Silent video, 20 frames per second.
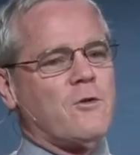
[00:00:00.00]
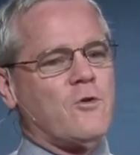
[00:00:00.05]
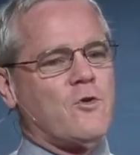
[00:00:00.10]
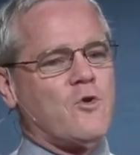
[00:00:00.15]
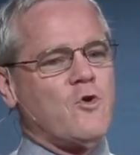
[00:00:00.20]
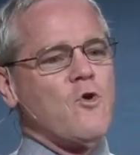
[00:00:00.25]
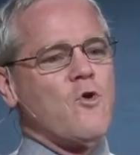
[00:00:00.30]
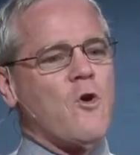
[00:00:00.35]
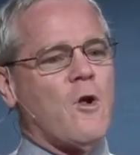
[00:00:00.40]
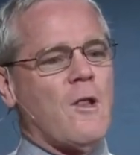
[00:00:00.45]

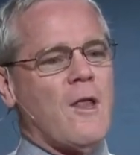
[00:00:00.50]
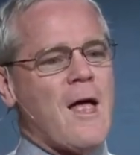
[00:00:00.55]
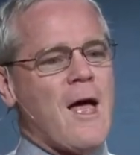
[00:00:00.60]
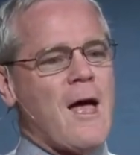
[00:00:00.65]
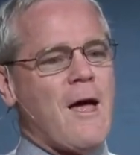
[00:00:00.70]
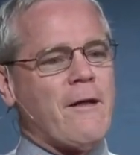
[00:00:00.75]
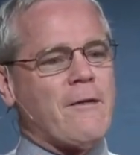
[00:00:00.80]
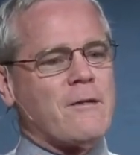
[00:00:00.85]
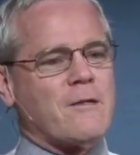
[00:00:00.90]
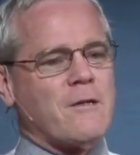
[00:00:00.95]
do a
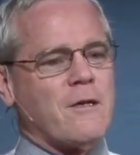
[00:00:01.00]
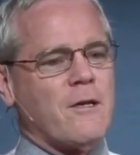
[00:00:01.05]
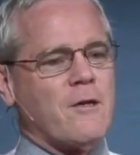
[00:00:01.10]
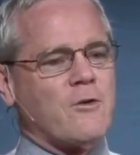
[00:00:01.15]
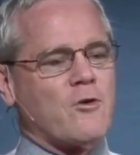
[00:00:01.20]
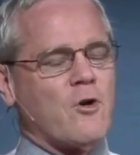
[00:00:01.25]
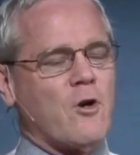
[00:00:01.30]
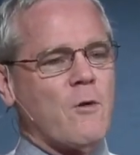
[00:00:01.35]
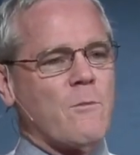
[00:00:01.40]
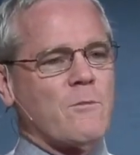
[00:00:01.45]
lot
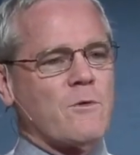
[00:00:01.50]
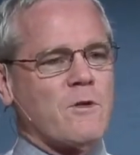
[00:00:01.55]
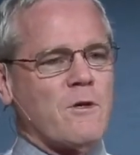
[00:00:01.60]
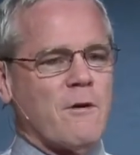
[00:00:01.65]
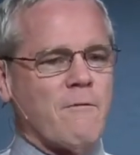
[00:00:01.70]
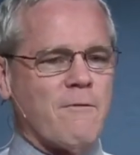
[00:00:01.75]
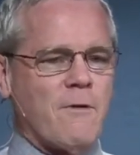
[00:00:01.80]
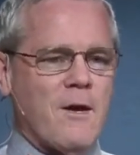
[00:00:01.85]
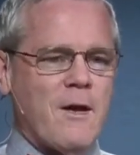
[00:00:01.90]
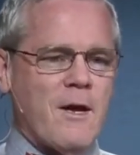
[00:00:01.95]
in terms
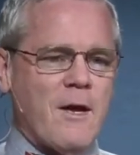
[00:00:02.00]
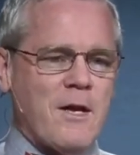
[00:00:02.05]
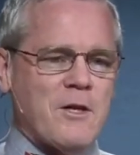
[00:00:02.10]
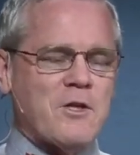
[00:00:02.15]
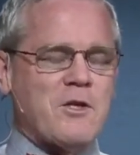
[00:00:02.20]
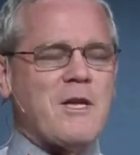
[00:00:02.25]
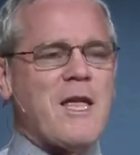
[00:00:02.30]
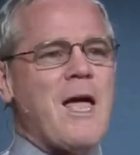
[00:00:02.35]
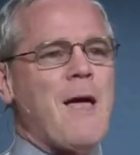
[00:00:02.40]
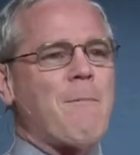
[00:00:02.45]
of
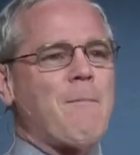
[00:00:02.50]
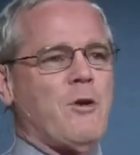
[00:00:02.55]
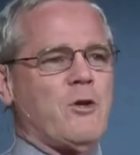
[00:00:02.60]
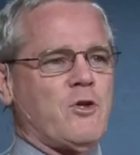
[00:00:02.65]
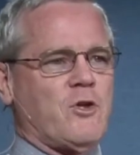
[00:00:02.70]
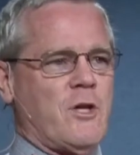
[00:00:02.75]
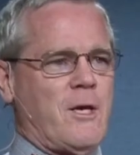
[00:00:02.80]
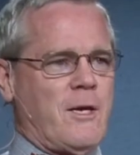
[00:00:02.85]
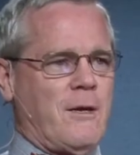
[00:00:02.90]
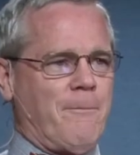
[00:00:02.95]

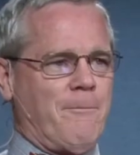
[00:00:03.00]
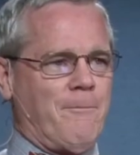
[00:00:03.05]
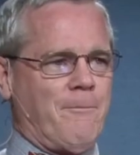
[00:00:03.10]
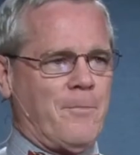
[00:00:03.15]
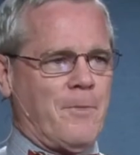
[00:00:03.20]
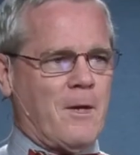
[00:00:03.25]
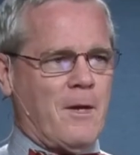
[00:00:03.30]
establishing